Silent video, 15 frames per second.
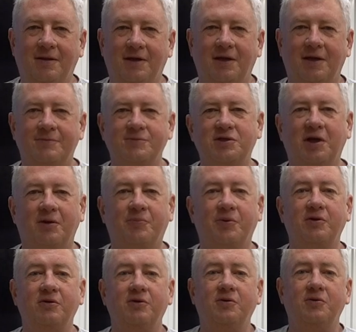Hi, I'm Scott
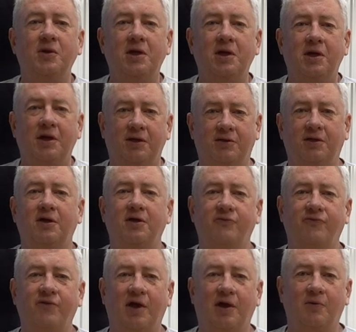Perdue, and today on
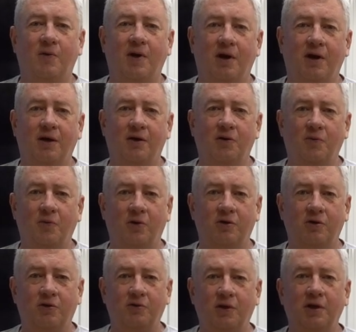Flywire we're
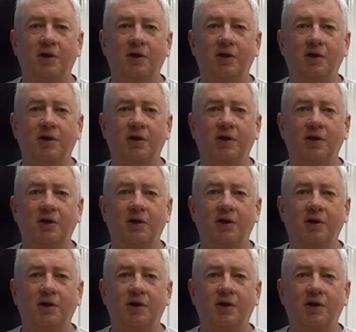going to do